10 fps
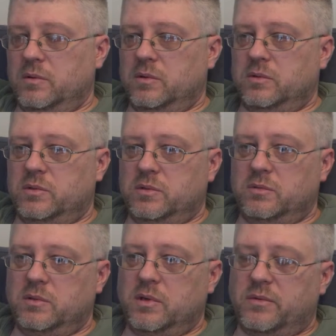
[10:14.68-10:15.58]
there's
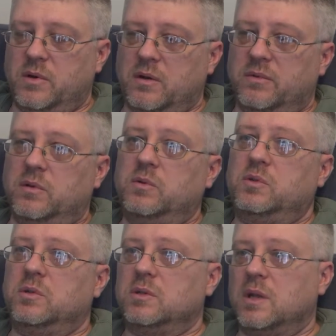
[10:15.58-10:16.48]
different
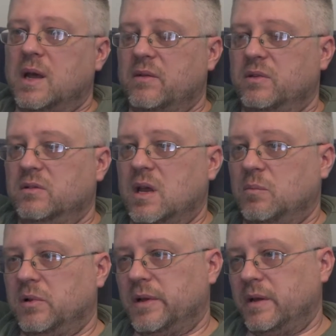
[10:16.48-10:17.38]
evolutions that have to
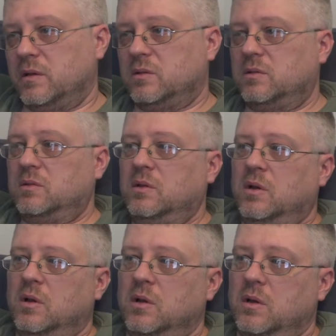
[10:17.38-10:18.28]
take place.
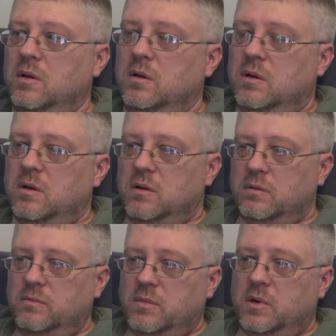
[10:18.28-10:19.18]

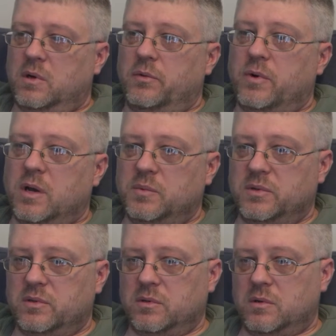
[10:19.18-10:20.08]

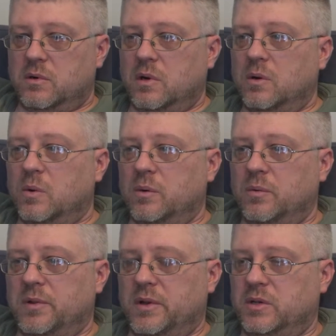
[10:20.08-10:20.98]
Unreps or underway
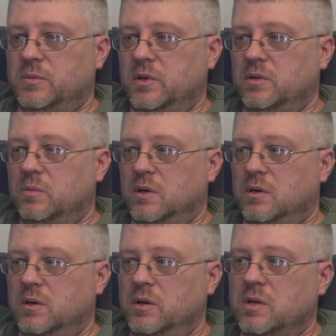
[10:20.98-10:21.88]
replenishments
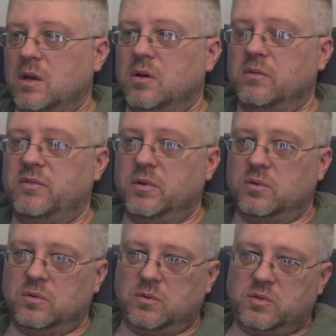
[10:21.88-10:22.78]
where you take on
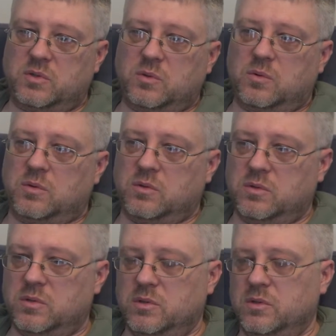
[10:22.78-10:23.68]
fuel,
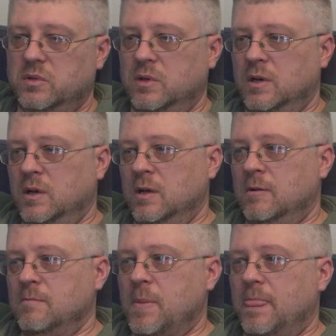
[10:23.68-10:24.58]
stores,
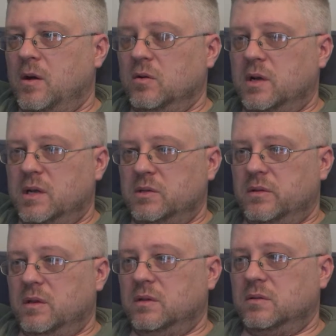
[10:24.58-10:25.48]
all kinds of
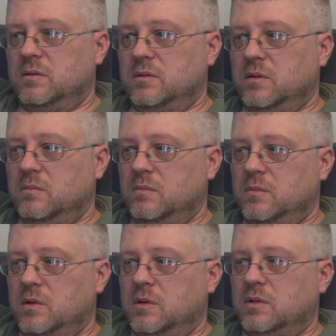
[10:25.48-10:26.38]
things.
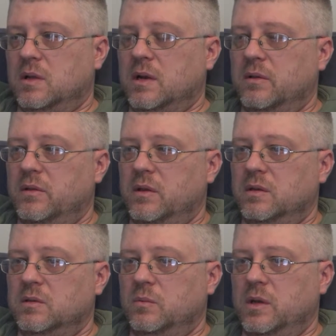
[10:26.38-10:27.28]
Because a lot of the
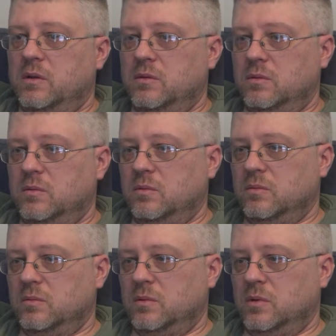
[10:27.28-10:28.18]
things that we do,
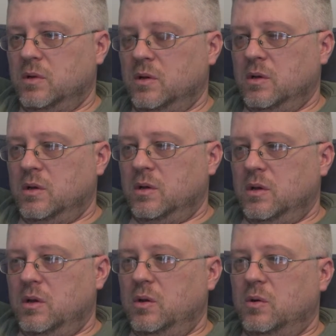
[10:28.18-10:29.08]

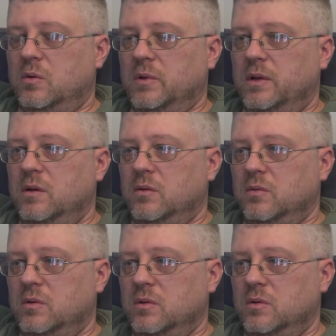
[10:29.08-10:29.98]
you normally don't.